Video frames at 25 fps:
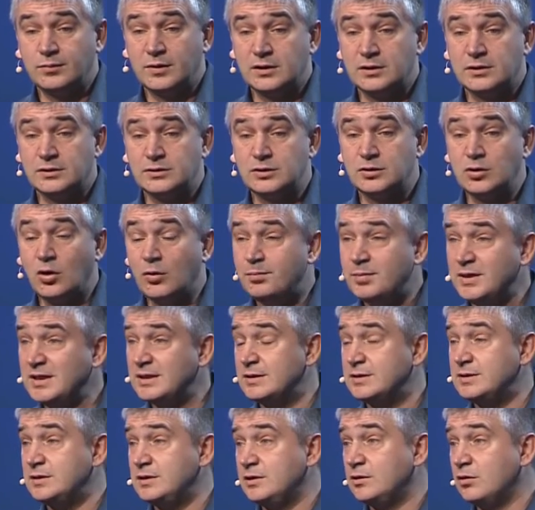stopped being the
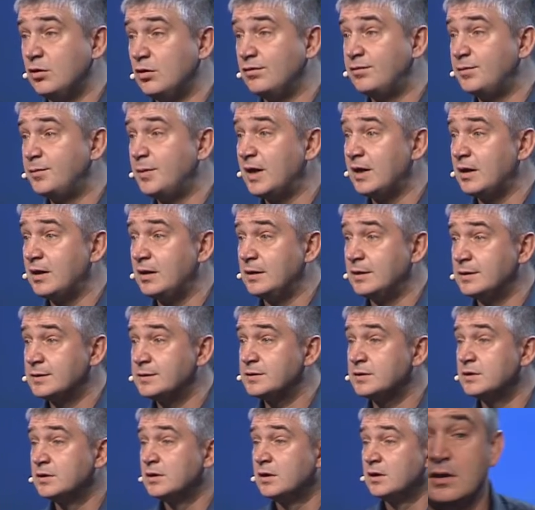CEO of Parallels,
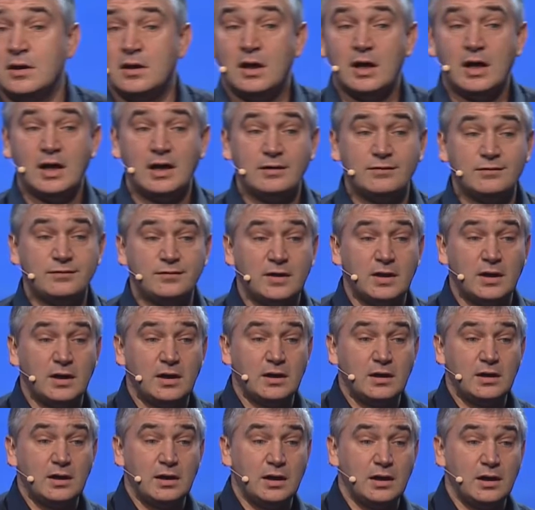I've
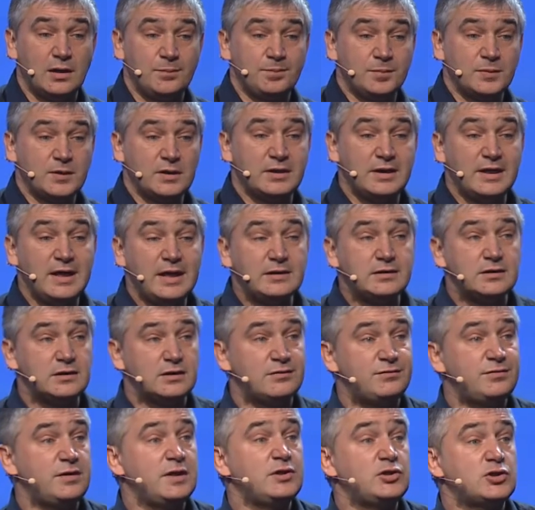created a
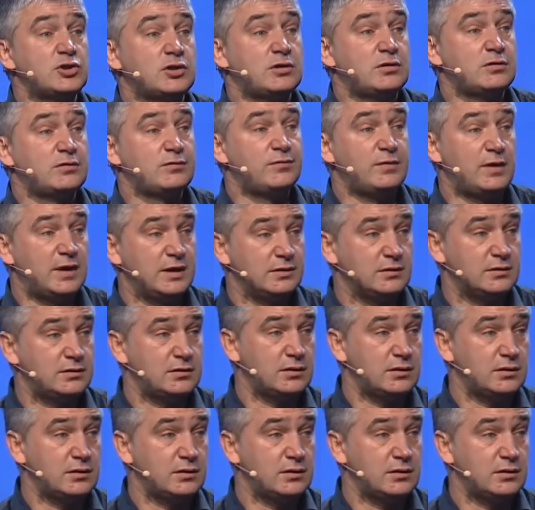venture fund